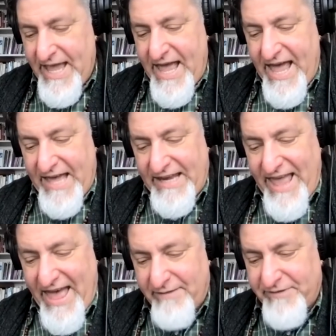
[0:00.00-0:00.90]
And
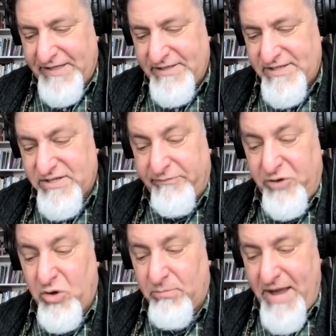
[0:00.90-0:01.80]
heavens of
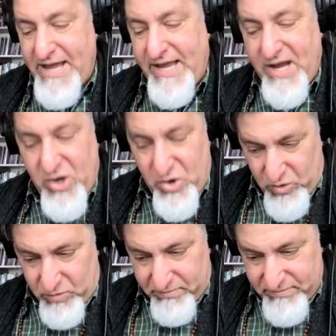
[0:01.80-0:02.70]
your making a
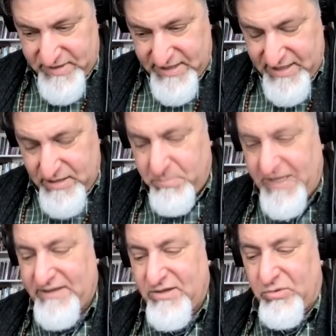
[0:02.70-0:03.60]
home,
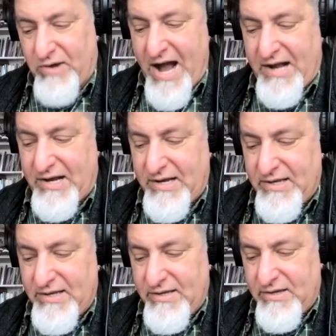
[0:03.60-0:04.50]
be it the rock
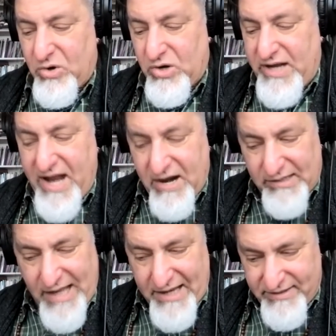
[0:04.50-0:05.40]
or
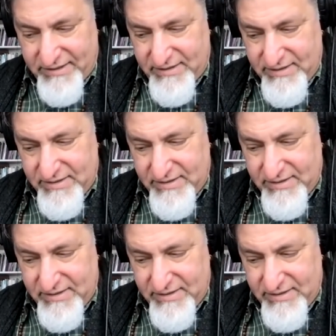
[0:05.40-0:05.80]
Caerlaten,